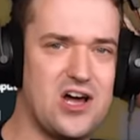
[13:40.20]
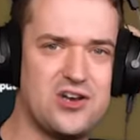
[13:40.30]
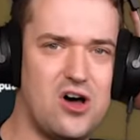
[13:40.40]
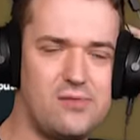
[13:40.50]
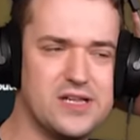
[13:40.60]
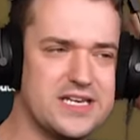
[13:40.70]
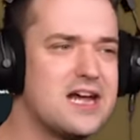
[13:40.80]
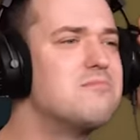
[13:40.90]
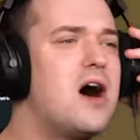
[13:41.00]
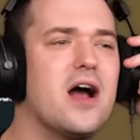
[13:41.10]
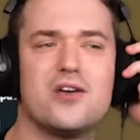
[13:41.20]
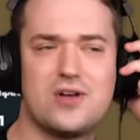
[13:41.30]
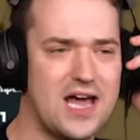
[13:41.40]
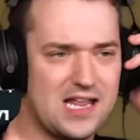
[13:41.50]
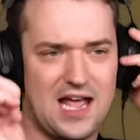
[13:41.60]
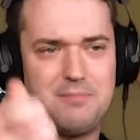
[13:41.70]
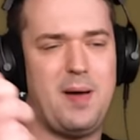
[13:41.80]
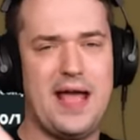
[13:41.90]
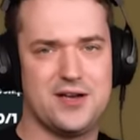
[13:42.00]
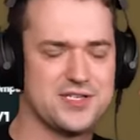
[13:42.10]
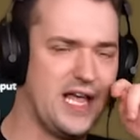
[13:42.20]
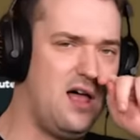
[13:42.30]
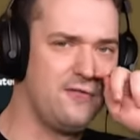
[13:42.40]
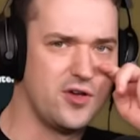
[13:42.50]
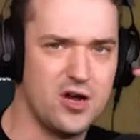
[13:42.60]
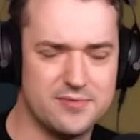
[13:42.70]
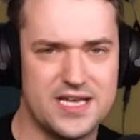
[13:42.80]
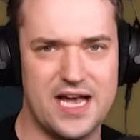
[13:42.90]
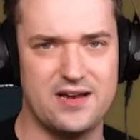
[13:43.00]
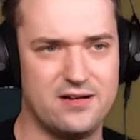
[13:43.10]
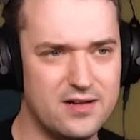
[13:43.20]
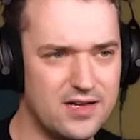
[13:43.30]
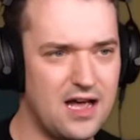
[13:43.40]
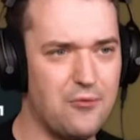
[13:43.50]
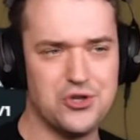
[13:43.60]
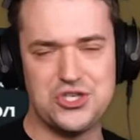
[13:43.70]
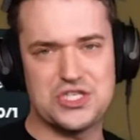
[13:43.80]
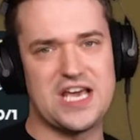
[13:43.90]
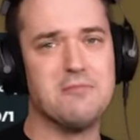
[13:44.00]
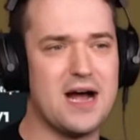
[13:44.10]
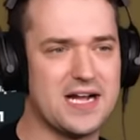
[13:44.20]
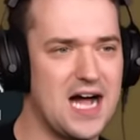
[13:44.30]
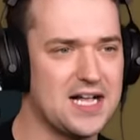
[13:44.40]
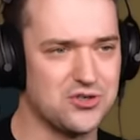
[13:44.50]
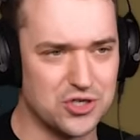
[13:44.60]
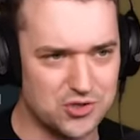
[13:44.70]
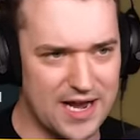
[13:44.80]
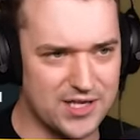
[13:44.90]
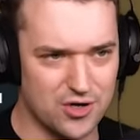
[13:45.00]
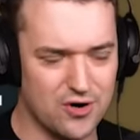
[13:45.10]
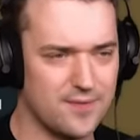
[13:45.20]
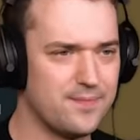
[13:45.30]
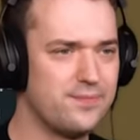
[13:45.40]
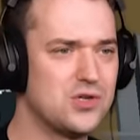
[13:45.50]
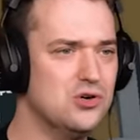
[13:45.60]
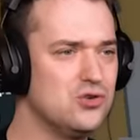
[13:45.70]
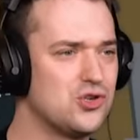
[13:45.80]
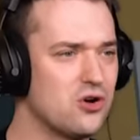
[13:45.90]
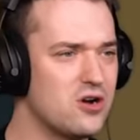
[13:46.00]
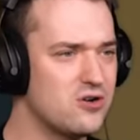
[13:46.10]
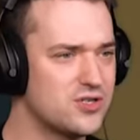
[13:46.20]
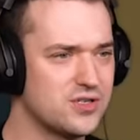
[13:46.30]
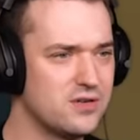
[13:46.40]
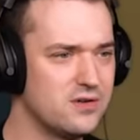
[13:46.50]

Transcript: not normal in Denmark. You kind of like pay yourself, you know what I'm saying? I wouldn't just give my card to a stranger. 2 sugars